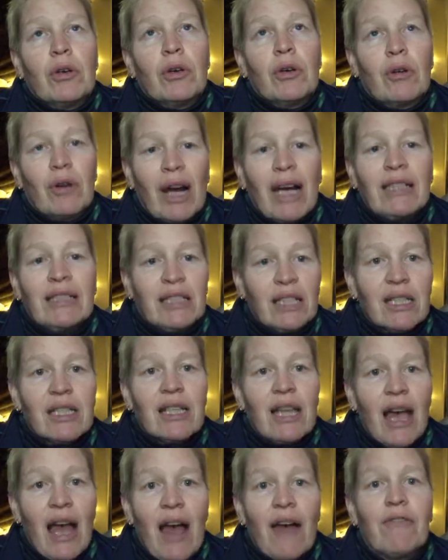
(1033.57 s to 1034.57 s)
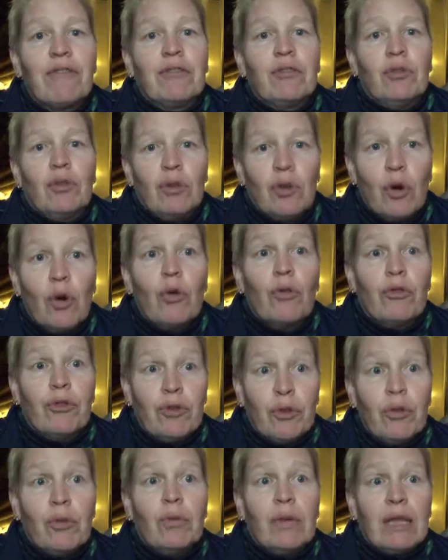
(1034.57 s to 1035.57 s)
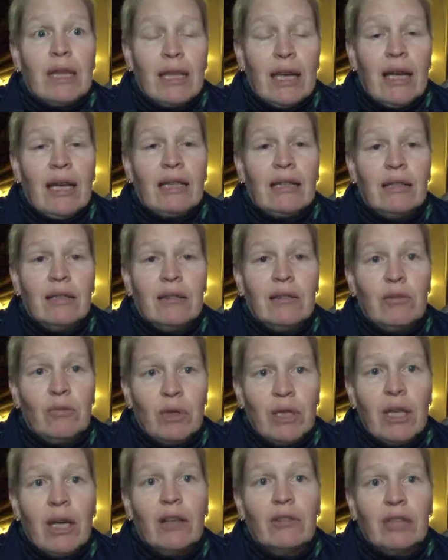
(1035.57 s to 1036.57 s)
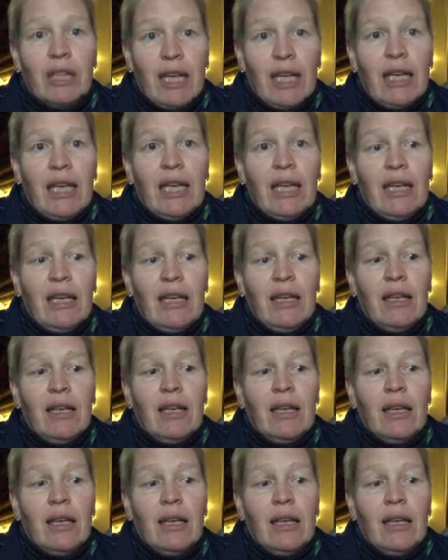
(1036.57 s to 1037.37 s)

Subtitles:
or I just have to go through with that without any